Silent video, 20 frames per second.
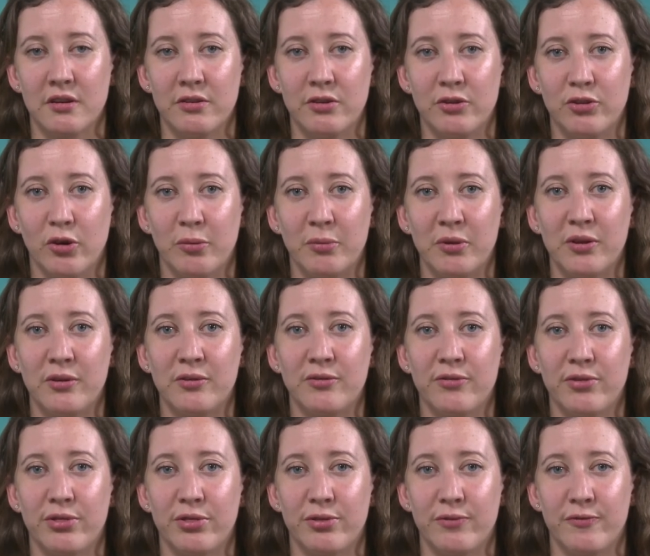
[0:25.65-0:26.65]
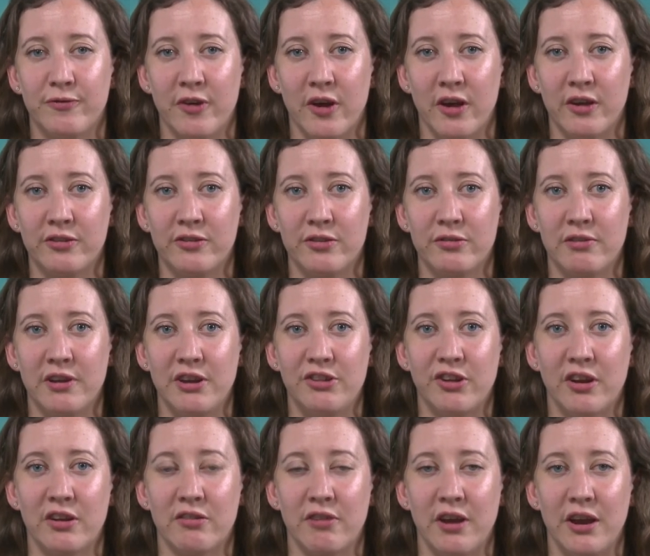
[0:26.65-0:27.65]
the dominant first three
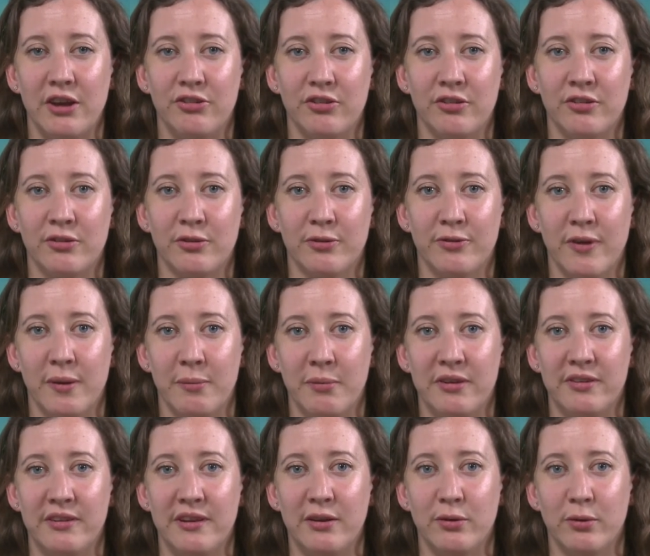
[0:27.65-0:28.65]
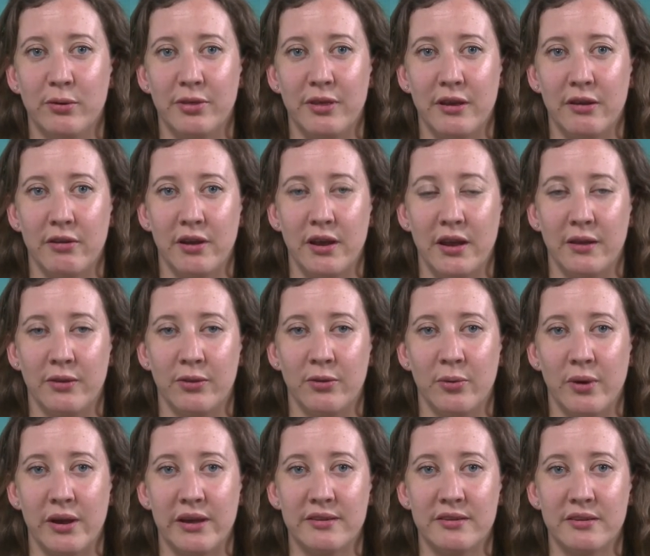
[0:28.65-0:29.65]
generations of feminist legal theory in the
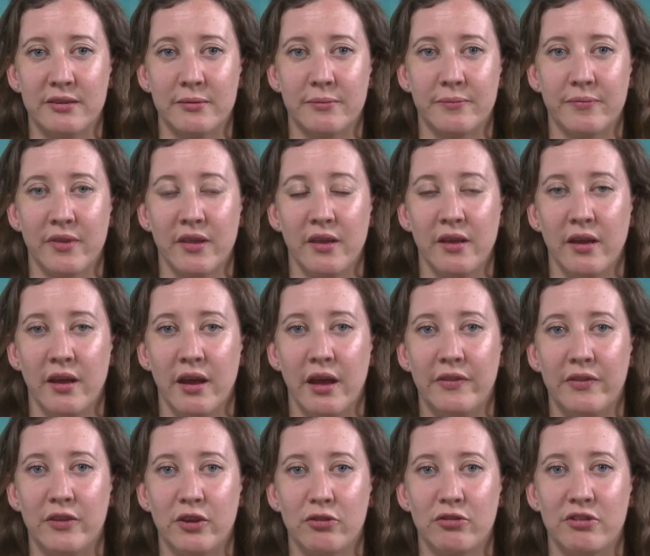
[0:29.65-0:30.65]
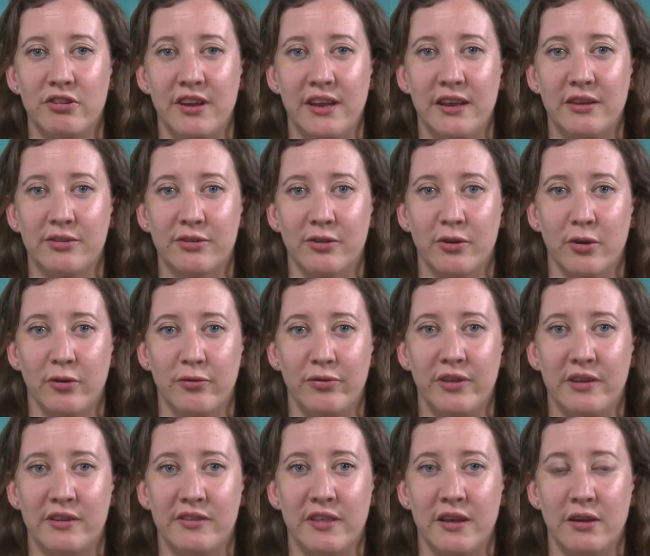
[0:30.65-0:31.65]
West, and the critiques of
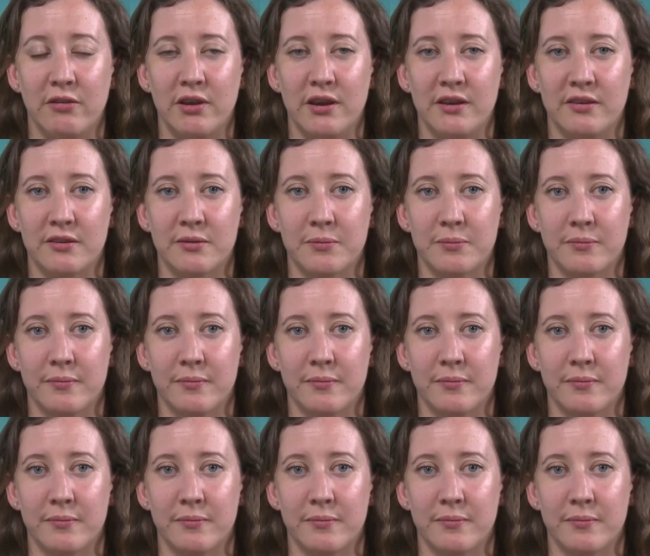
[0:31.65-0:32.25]
these theories.